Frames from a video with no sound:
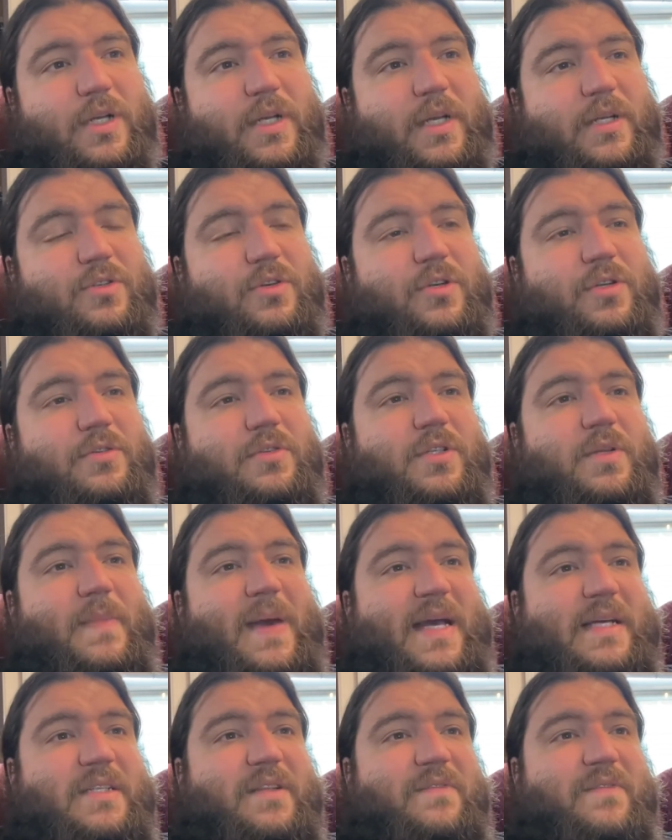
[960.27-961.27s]
introduced
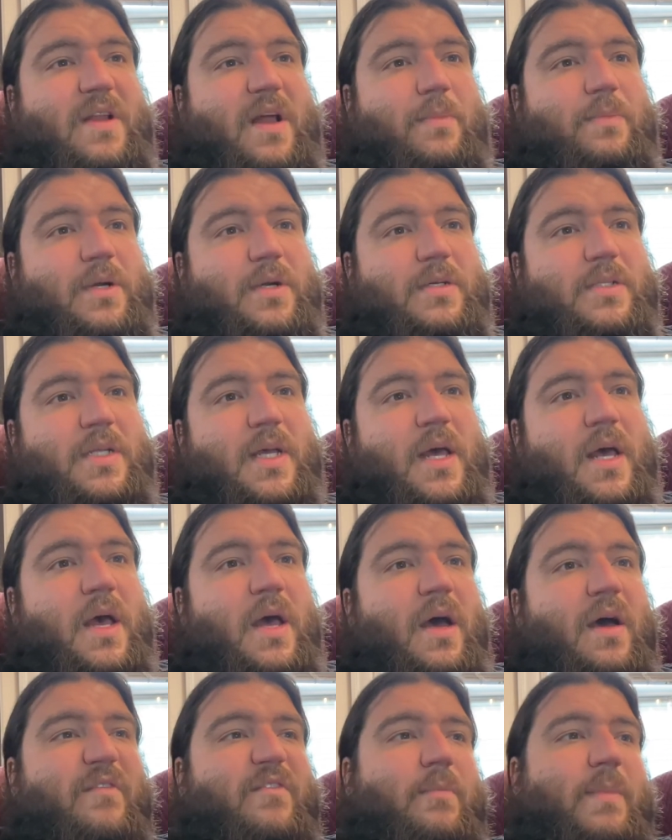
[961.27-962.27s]
massive numbers
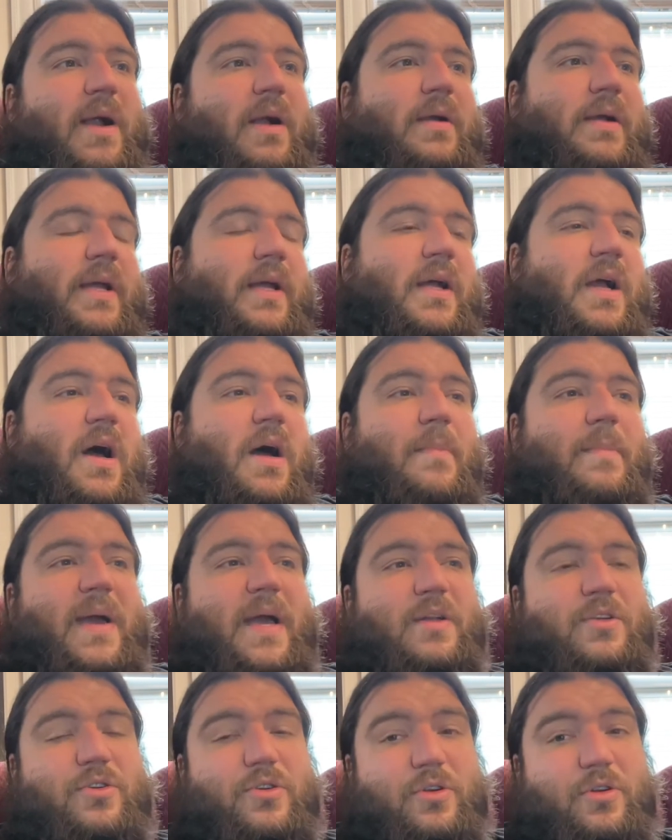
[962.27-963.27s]
of American
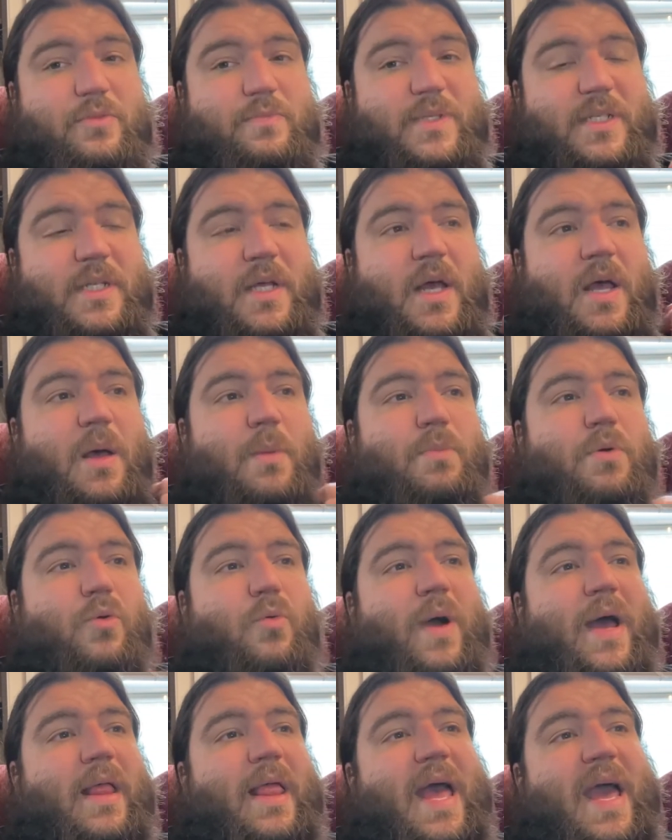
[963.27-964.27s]
combat troops,
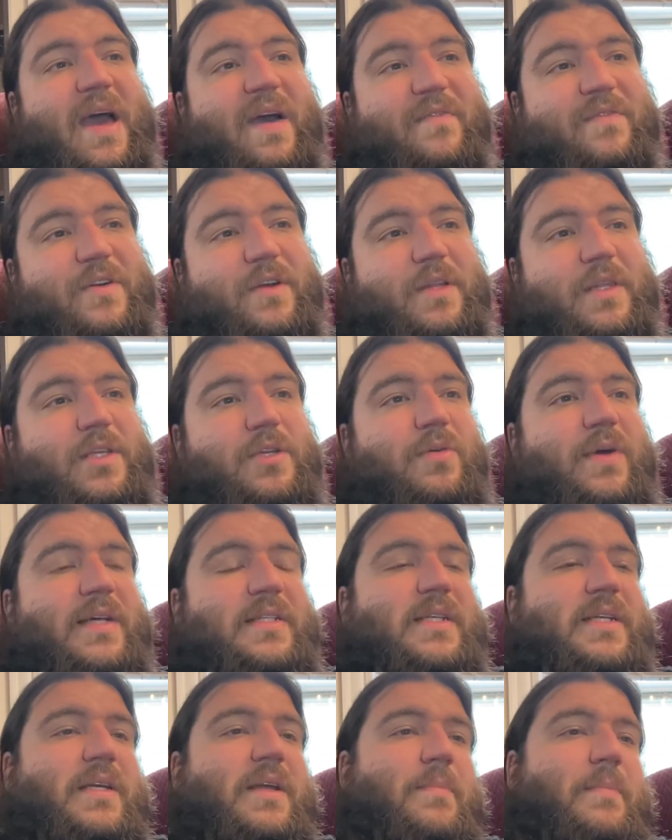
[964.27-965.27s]
but well after the
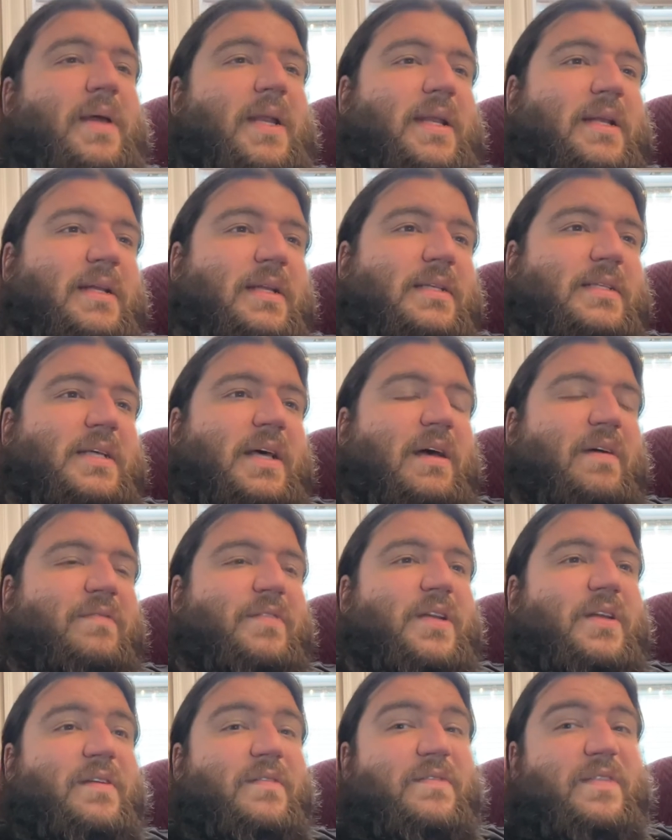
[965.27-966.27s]
U.S. had committed
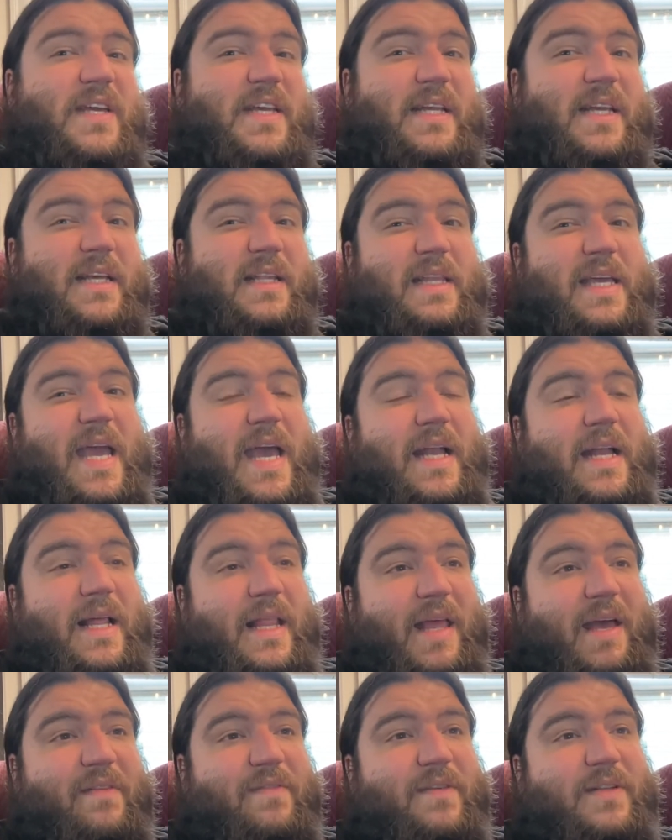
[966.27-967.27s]
itself to defeating the
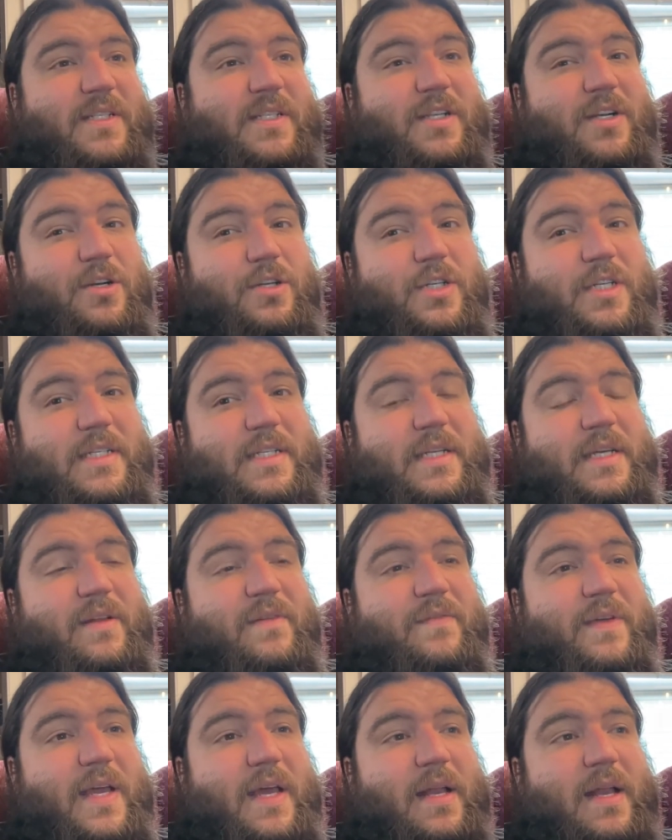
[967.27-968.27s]
NLF insurgency
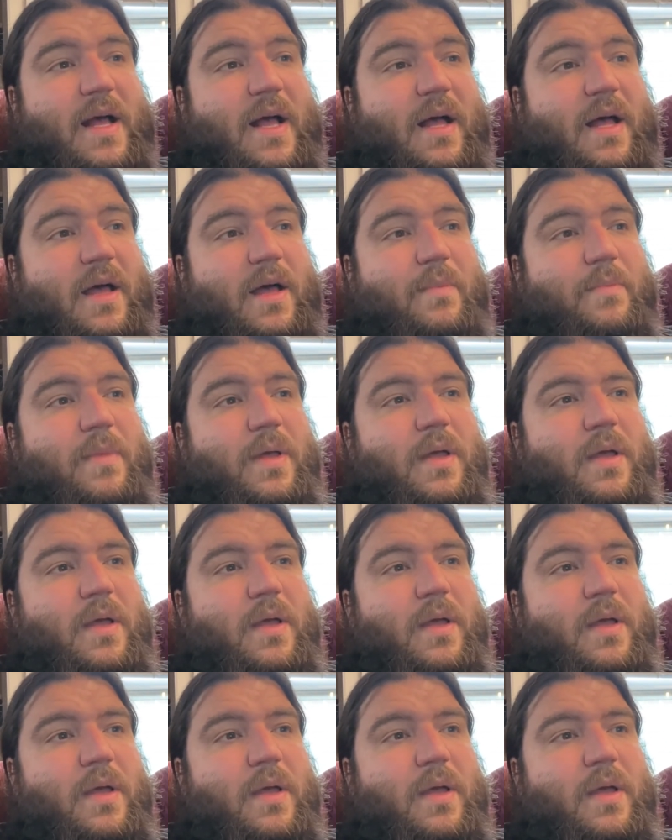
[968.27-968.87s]
in Vietnam,